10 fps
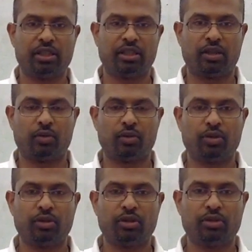Now what
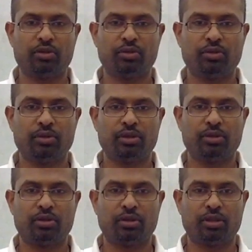you can do is,
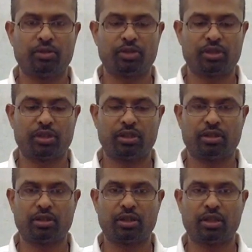you can
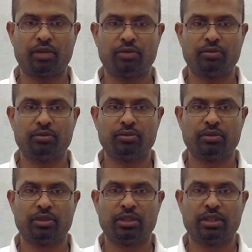demonstrate how
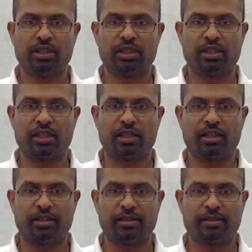
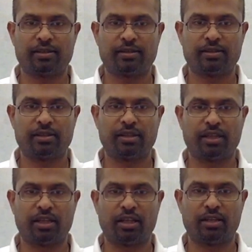satellites
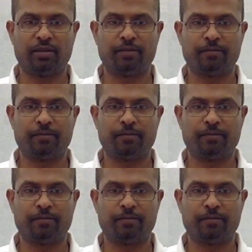can